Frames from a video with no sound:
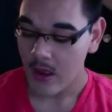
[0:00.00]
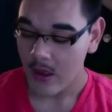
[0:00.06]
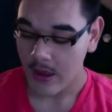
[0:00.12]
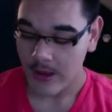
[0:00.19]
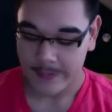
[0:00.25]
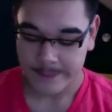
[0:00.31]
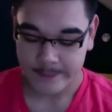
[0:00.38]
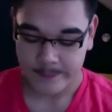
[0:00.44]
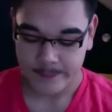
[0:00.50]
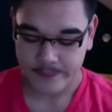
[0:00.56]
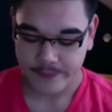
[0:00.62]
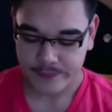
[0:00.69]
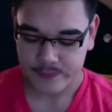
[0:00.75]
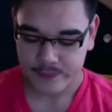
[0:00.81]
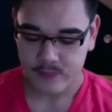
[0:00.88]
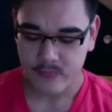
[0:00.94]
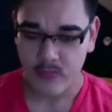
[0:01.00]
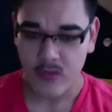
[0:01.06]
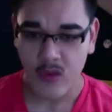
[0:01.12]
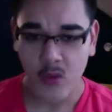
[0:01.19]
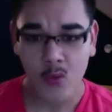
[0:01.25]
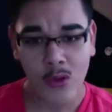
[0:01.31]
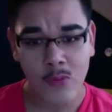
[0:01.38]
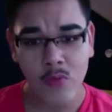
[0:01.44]

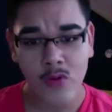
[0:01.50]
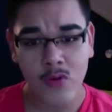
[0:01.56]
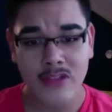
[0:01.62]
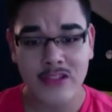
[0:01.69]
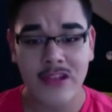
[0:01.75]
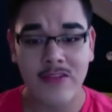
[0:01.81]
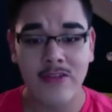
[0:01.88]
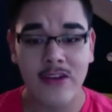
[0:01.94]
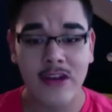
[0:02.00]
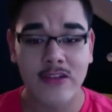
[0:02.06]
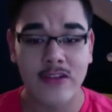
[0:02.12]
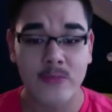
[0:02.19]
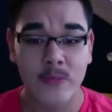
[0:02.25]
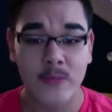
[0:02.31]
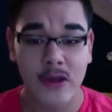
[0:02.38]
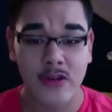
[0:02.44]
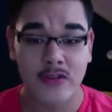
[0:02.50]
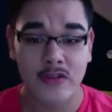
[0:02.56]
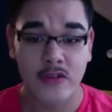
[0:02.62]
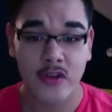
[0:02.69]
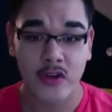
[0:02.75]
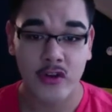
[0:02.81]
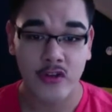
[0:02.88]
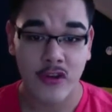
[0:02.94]
1.7 ounce
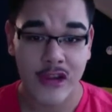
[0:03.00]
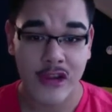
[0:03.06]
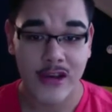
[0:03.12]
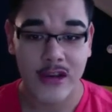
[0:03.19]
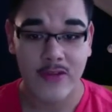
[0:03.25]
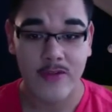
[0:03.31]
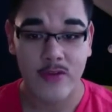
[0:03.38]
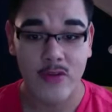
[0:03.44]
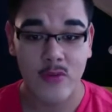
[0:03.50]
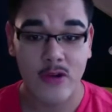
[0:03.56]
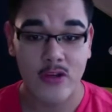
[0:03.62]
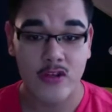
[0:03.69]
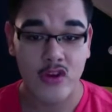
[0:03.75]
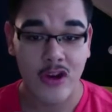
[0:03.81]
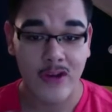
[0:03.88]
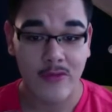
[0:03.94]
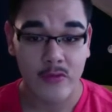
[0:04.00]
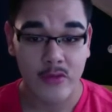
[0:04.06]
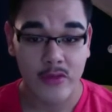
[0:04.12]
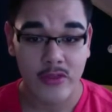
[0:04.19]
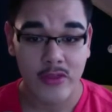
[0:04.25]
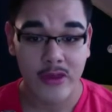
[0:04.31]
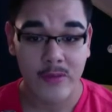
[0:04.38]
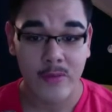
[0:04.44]
bottles are great if you want to travel
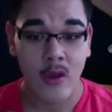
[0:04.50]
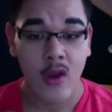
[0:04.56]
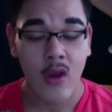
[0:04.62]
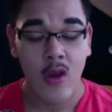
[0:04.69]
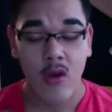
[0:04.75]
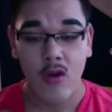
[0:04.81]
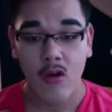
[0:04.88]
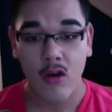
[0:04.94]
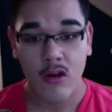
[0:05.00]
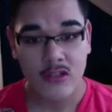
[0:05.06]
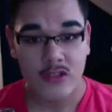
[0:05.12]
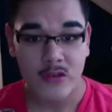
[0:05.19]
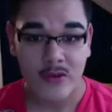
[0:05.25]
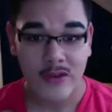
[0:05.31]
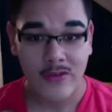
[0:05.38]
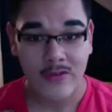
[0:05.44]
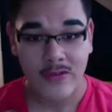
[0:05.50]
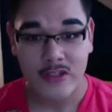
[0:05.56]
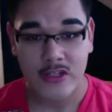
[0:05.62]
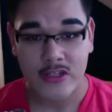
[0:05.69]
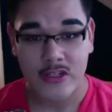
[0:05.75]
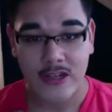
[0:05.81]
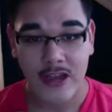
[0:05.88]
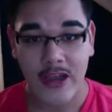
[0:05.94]
with them, or also even
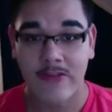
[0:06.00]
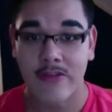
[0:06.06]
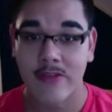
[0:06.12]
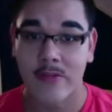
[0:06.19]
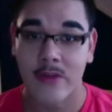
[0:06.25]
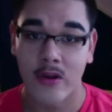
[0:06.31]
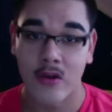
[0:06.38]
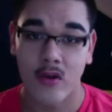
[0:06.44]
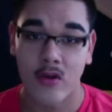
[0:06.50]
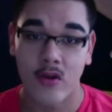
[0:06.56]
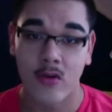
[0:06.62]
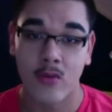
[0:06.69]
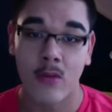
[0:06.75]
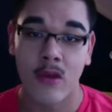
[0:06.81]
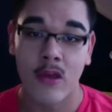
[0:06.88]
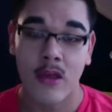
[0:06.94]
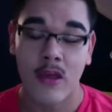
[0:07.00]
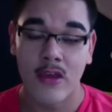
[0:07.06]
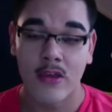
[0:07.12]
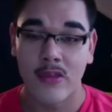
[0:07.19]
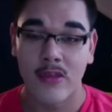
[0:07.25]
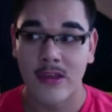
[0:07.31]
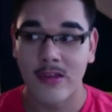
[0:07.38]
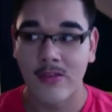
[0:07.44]
just to have them at home.
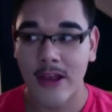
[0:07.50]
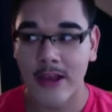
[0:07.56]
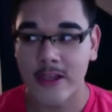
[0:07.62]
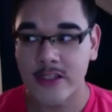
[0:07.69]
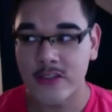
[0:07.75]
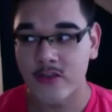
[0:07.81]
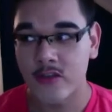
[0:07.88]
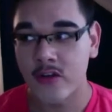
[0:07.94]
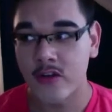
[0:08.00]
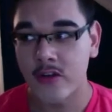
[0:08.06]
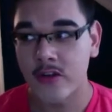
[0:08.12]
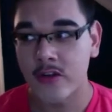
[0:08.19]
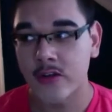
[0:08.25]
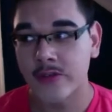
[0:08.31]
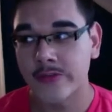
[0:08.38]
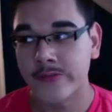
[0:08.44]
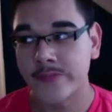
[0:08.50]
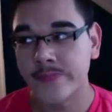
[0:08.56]
They last for,